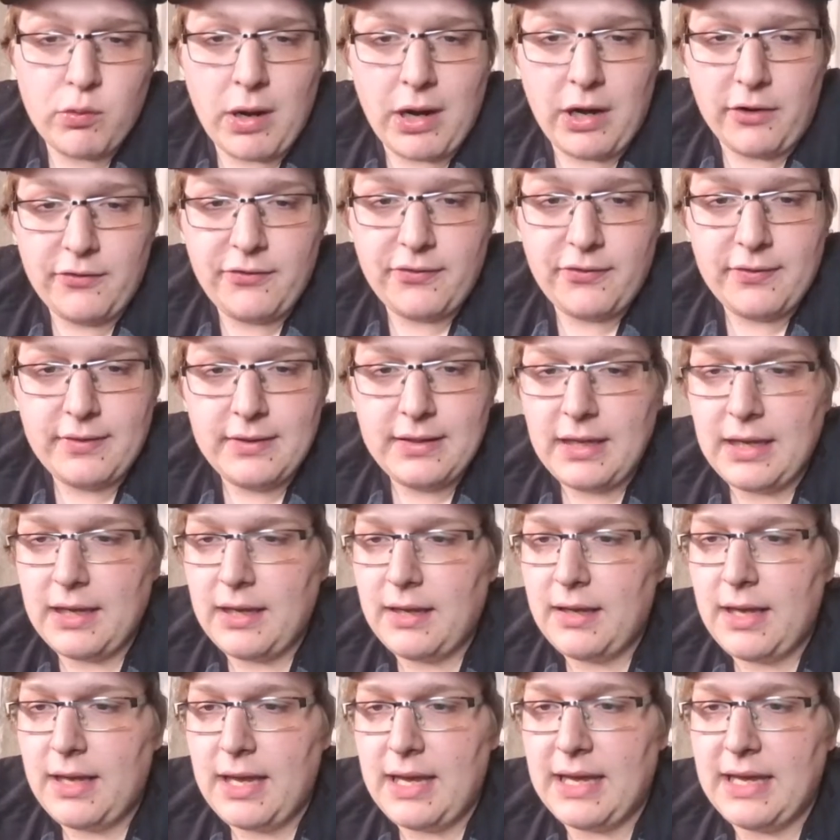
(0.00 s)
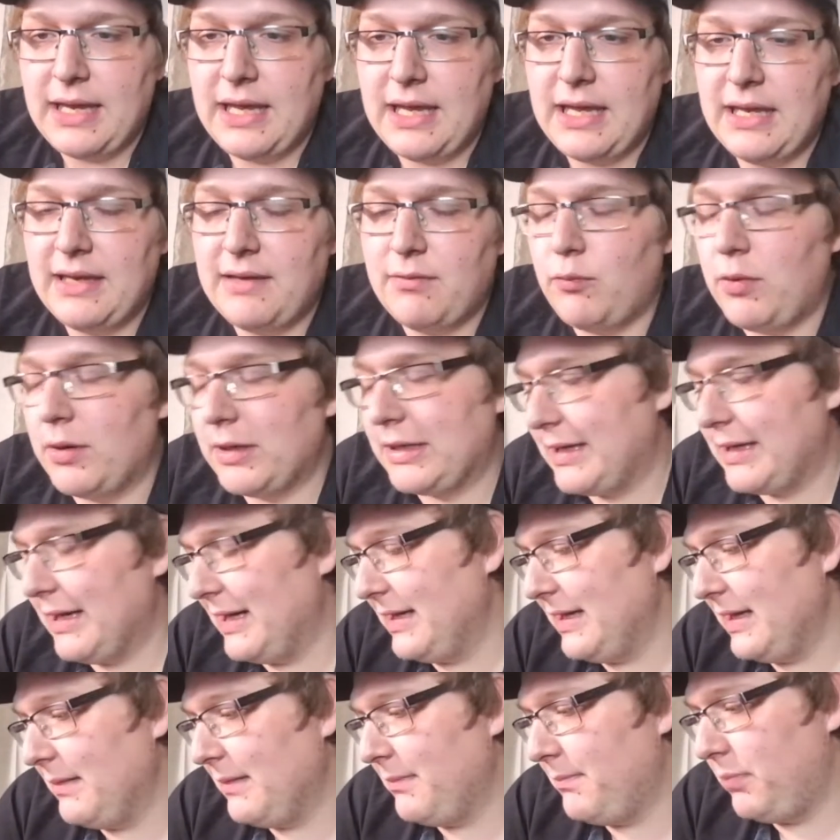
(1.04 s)
of Guelph, and what
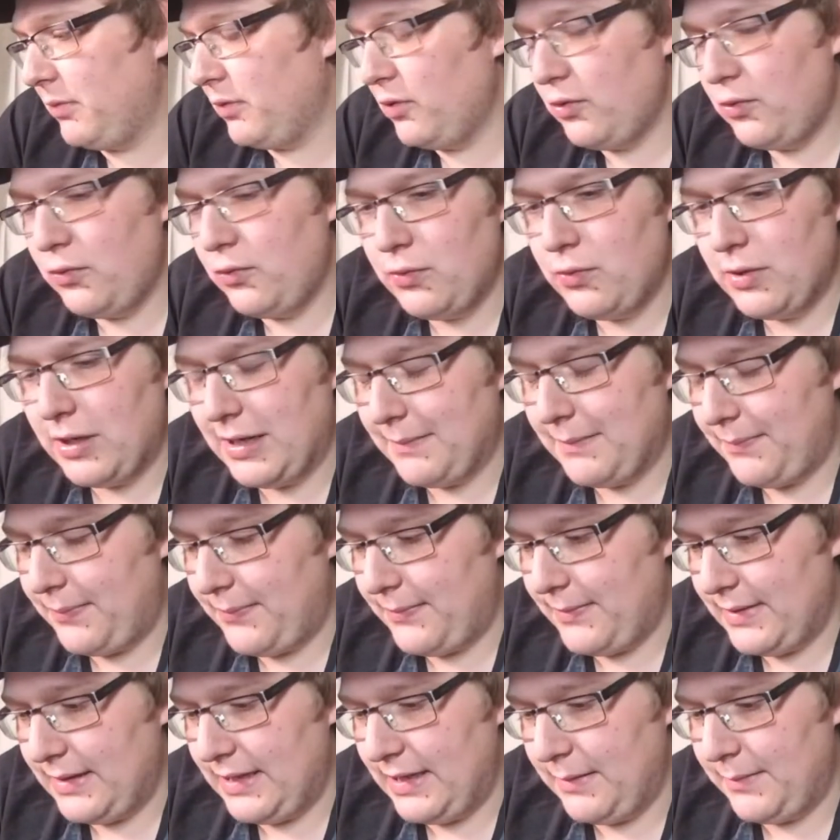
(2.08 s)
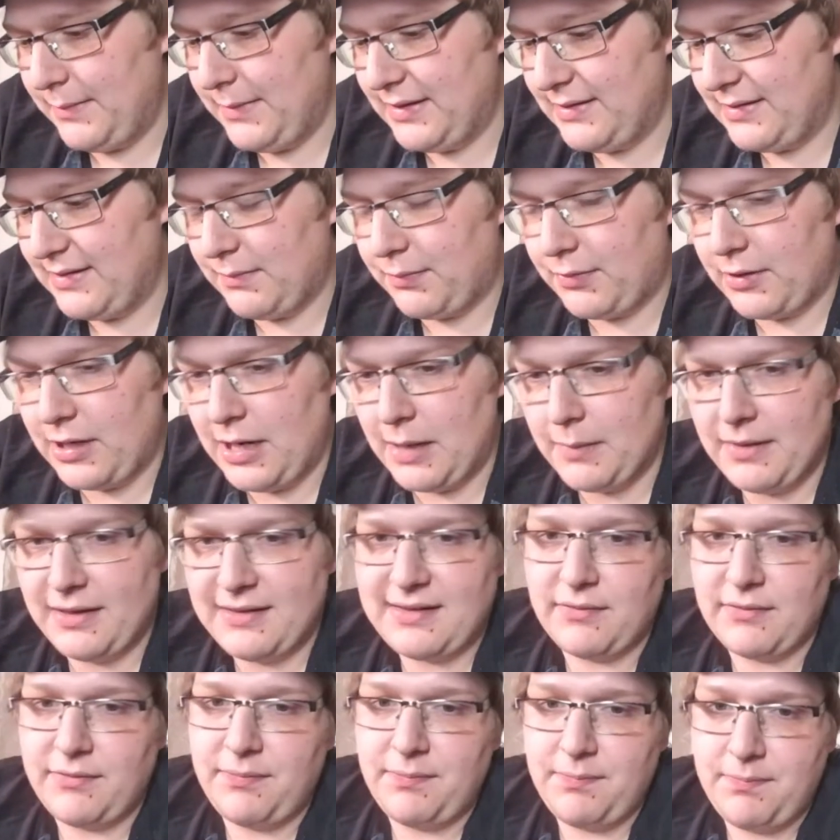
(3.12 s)
kind of blew up him into the
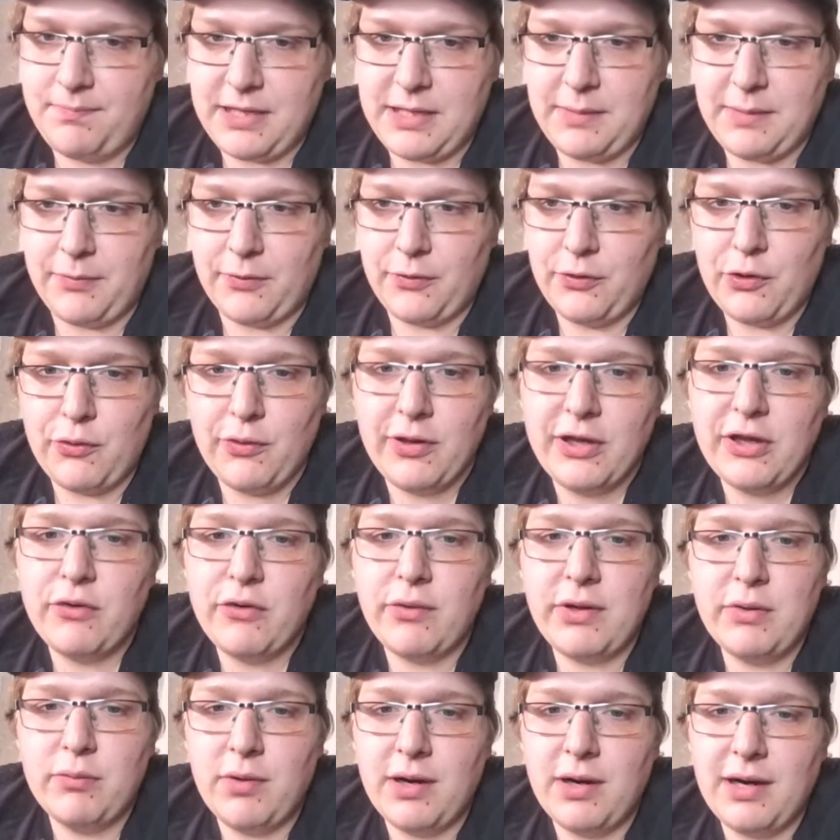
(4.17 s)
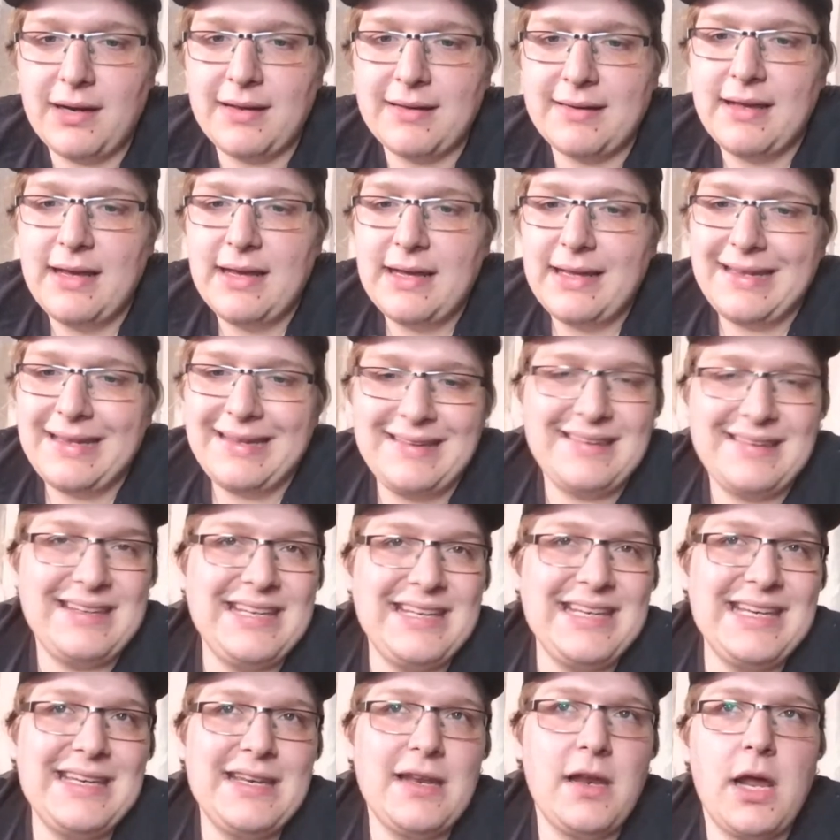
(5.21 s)
prominence of people knowing who he was is
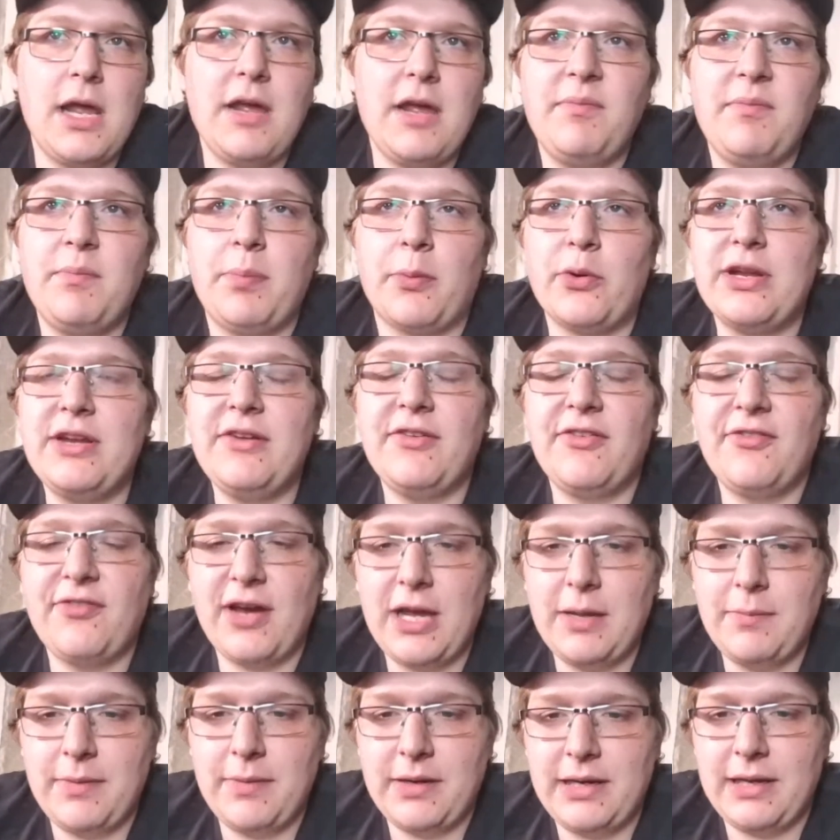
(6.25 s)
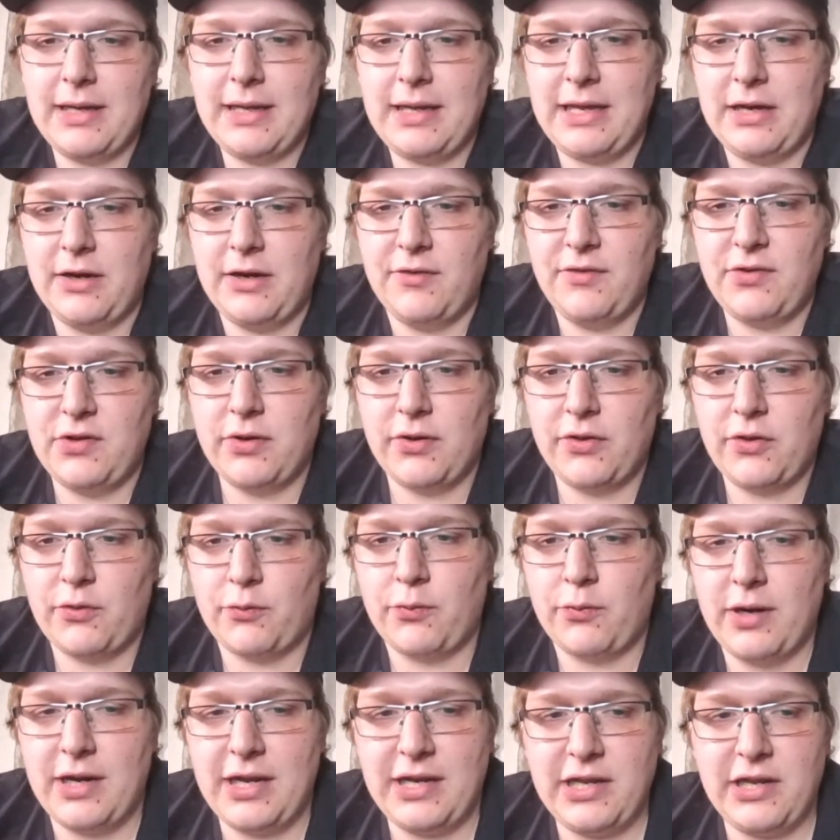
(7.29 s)
he did a brief 5-minute interview on
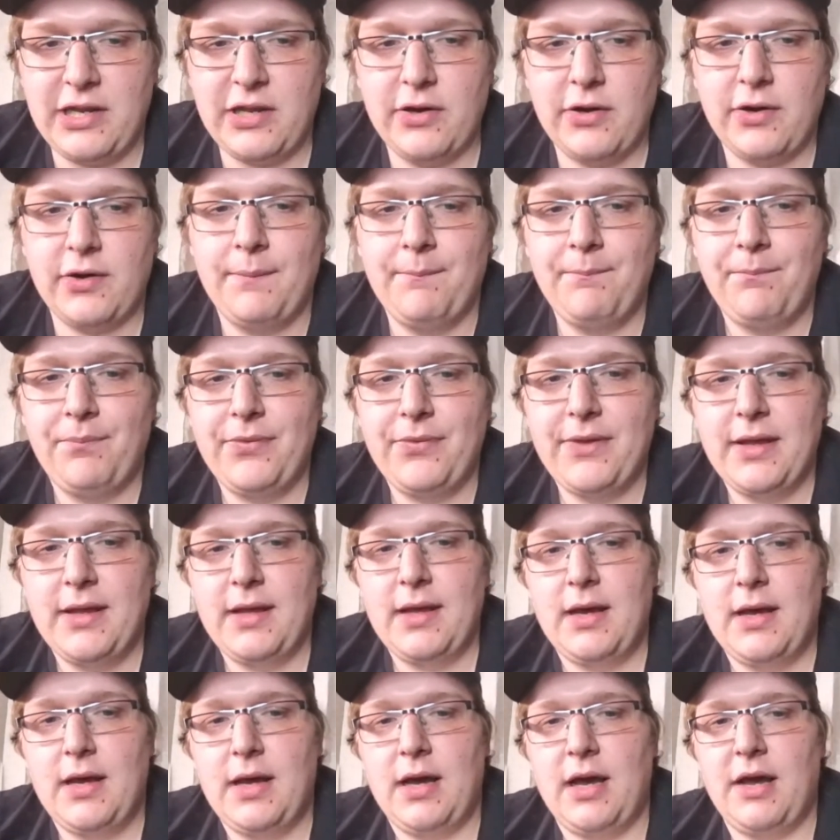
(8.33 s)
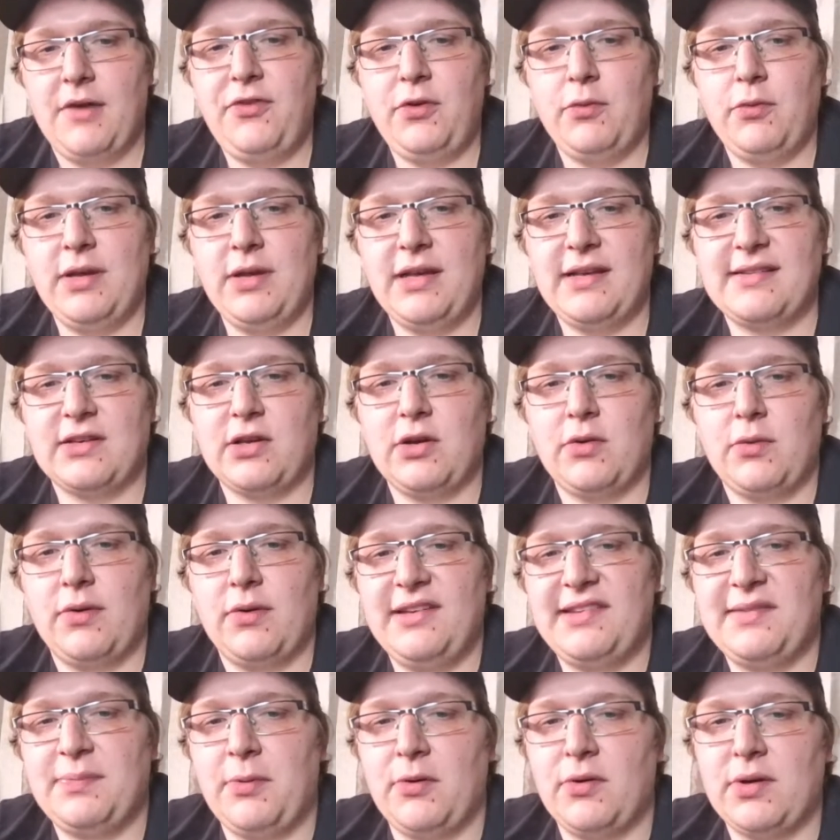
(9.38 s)
the radio a few weeks ago where
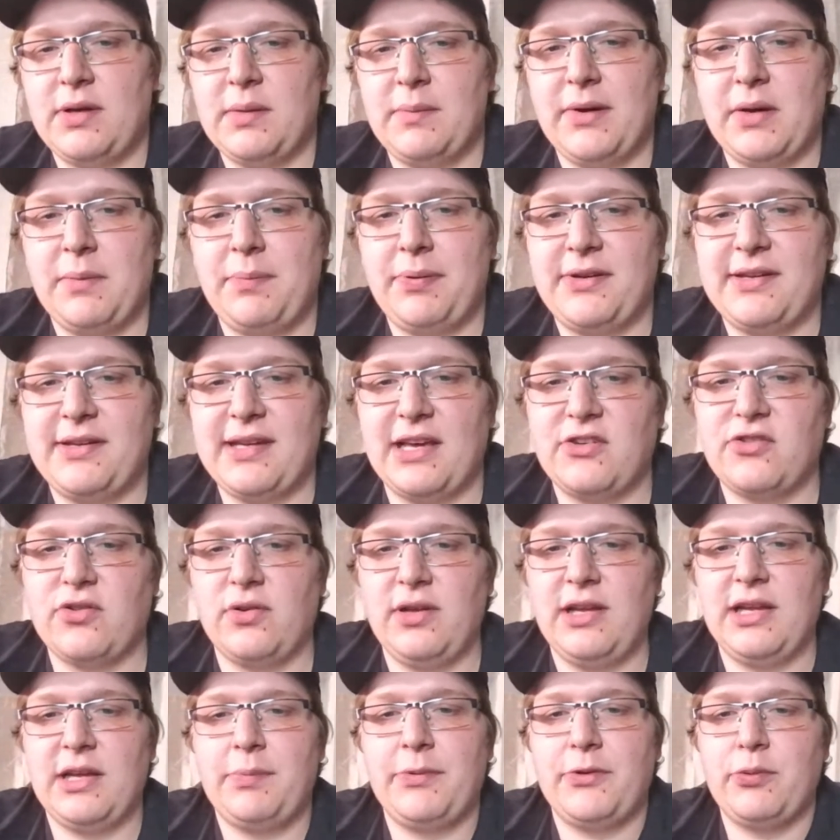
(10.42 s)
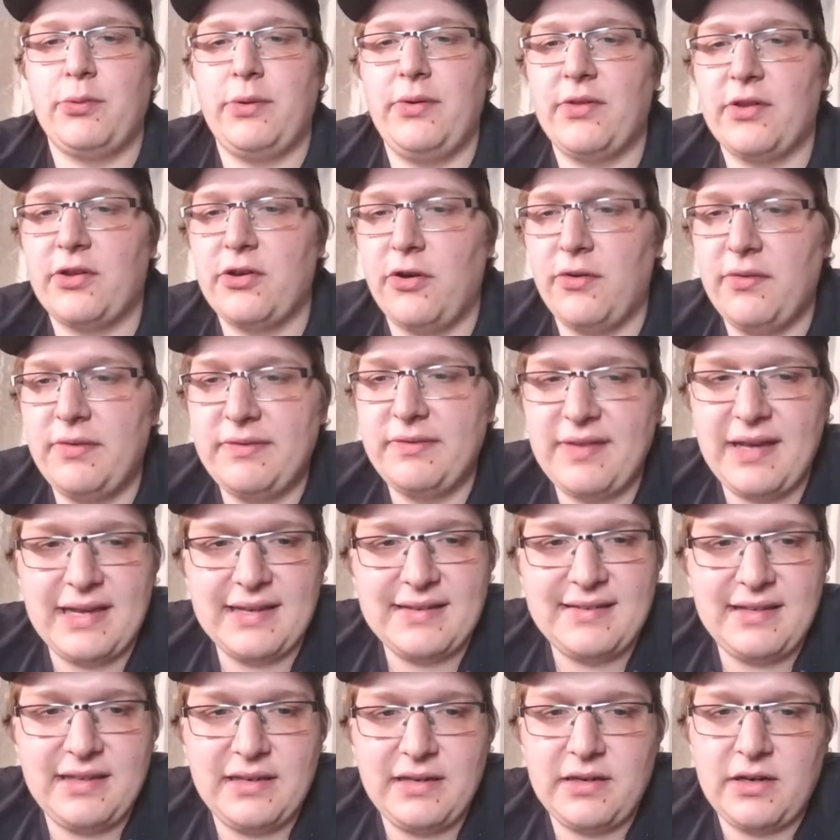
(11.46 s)
he spoke about a potential link between the COVID
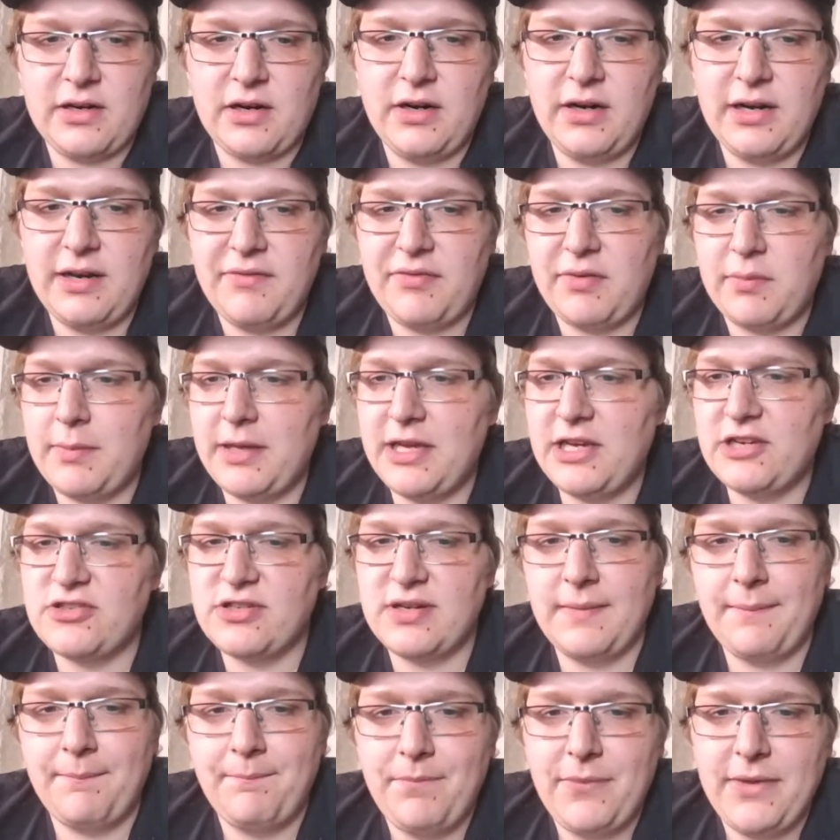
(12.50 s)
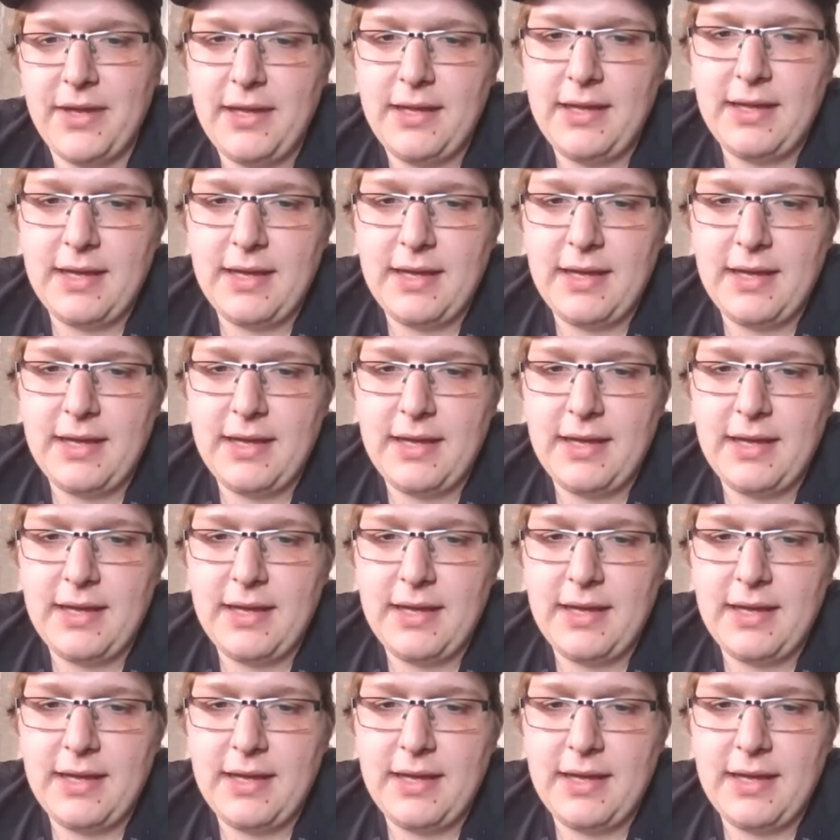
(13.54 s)
vaccine and heart inflammation,